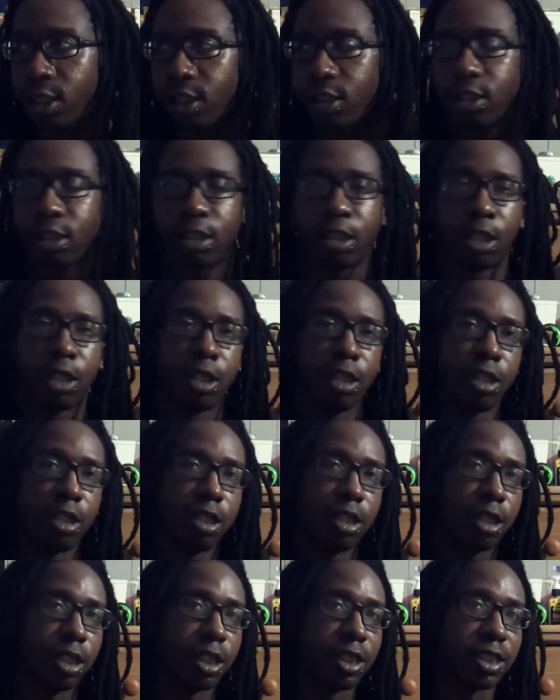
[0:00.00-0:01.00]
and
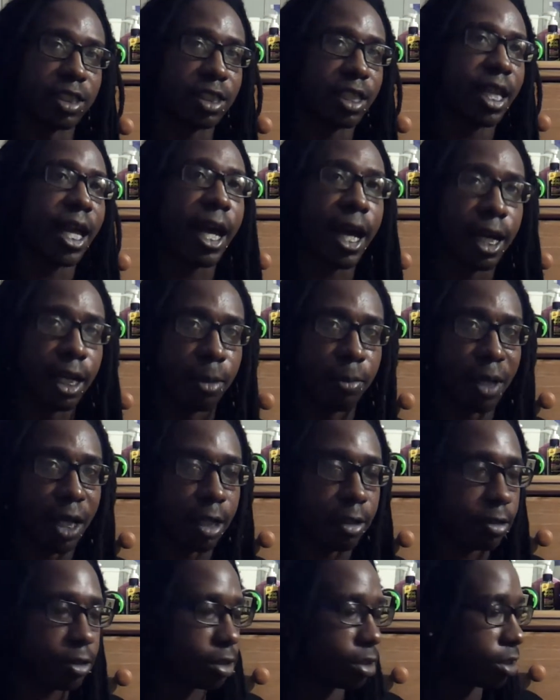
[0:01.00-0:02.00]
snide
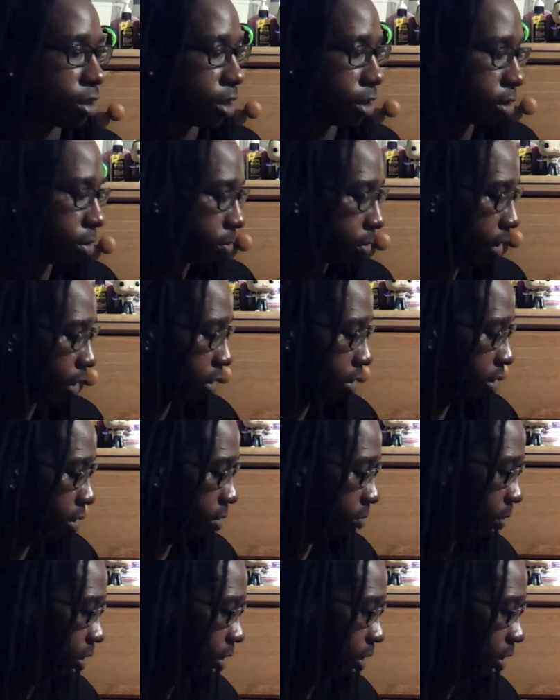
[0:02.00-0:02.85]
about situations.